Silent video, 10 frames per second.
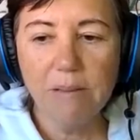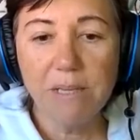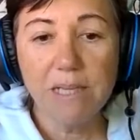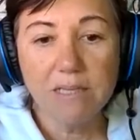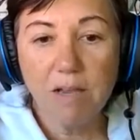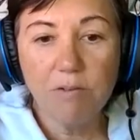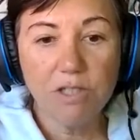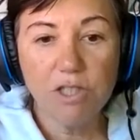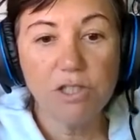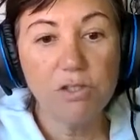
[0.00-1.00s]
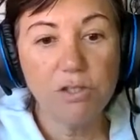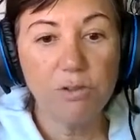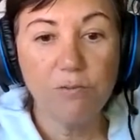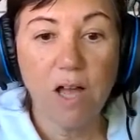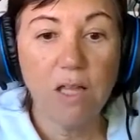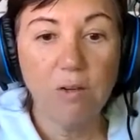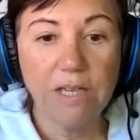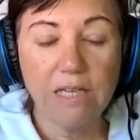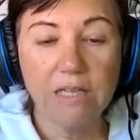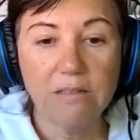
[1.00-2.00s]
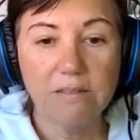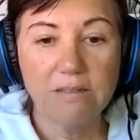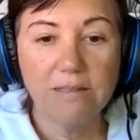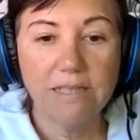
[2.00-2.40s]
And because I was just used to following